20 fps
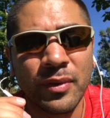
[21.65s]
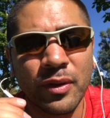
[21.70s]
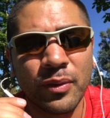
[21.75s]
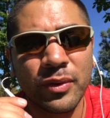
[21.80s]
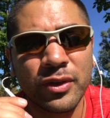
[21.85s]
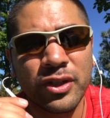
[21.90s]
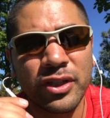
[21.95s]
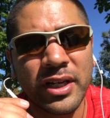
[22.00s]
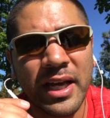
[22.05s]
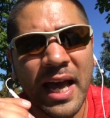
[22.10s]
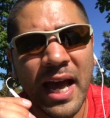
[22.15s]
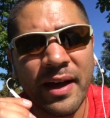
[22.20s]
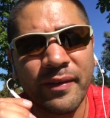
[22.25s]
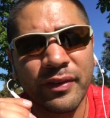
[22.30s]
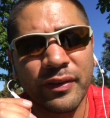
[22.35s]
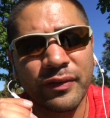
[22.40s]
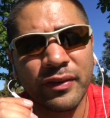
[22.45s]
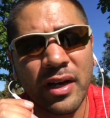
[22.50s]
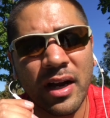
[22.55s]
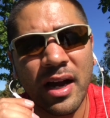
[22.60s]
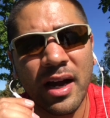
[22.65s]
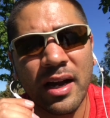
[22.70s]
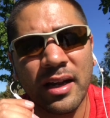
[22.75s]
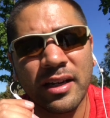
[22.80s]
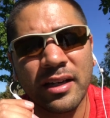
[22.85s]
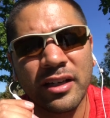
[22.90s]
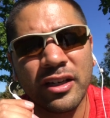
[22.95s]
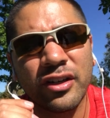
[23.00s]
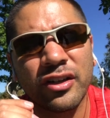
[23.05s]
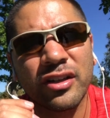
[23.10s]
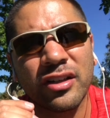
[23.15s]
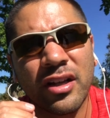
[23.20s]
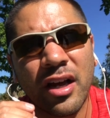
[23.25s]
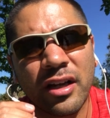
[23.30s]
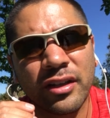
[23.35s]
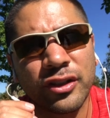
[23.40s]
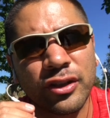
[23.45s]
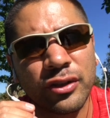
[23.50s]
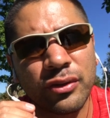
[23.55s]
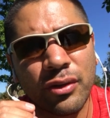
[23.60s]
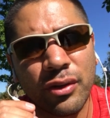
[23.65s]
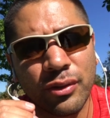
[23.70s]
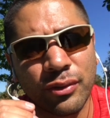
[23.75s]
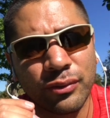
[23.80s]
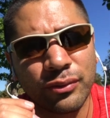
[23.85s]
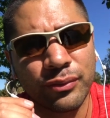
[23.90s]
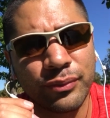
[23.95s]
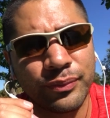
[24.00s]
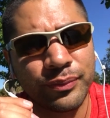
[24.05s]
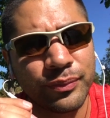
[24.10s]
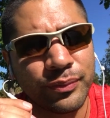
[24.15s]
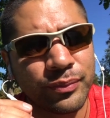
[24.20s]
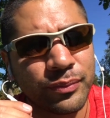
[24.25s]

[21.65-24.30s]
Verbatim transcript: which ye have of God, and ye are not your own?